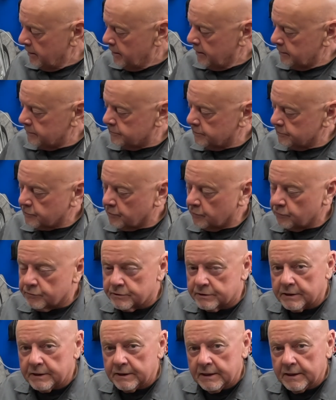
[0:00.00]
It just
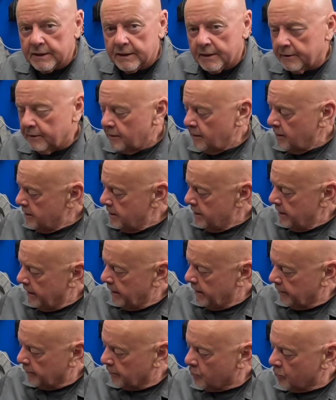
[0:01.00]
goes in,
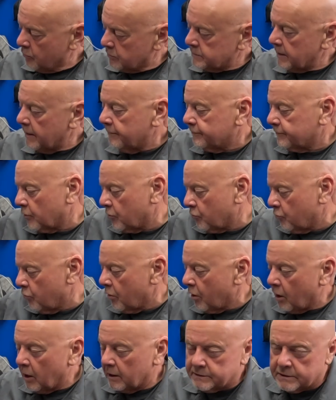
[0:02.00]
and of course I have to
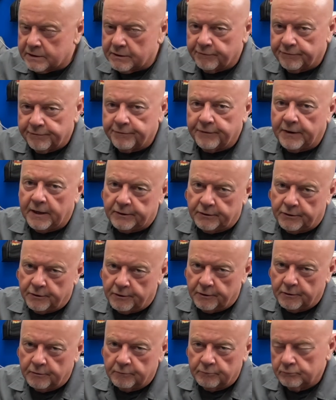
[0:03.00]
cross the
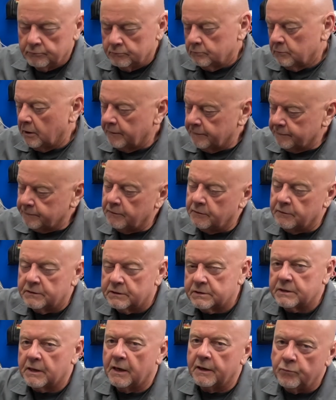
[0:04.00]
fender. I have to
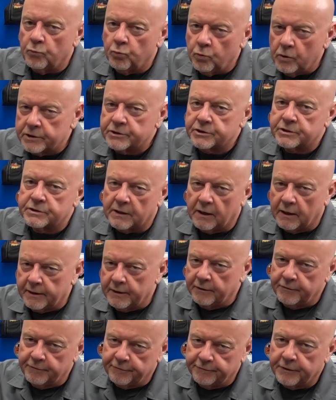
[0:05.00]
decide which side
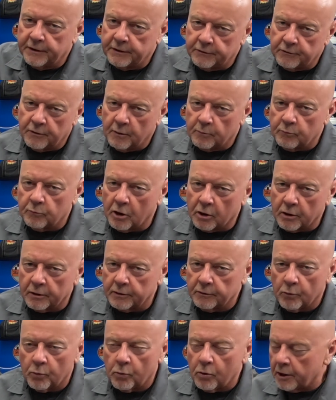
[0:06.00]
of the fender I'm
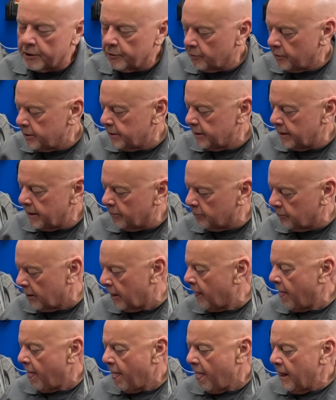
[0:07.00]
running the wiring down.
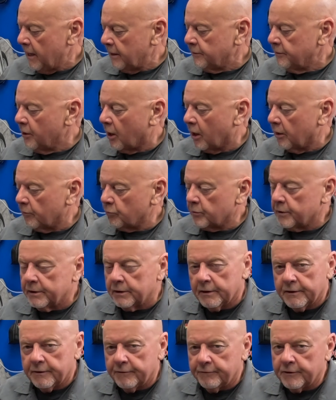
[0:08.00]
Not
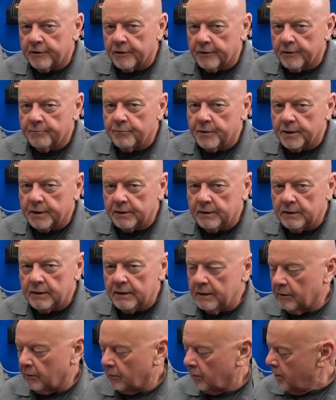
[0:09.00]
really a very big
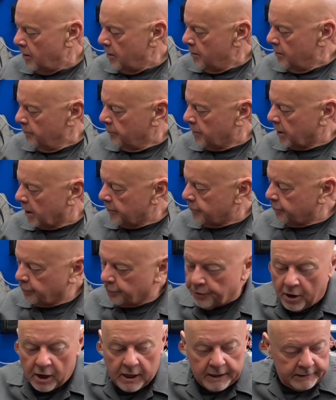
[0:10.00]
deal. But I
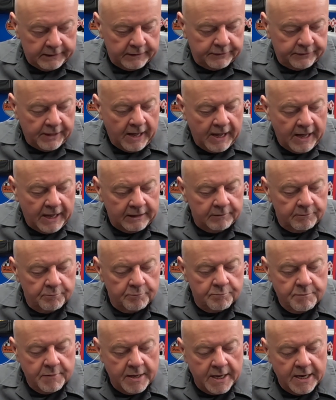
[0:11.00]
thought that
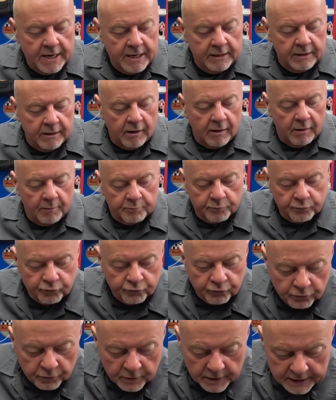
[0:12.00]
made a
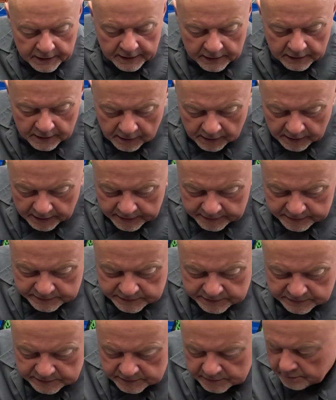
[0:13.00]
pretty
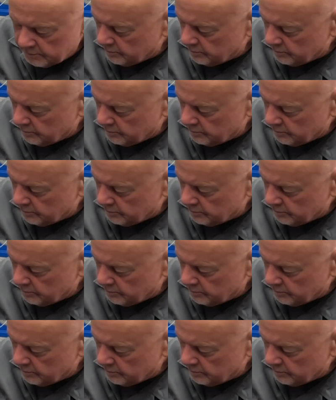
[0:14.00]
nice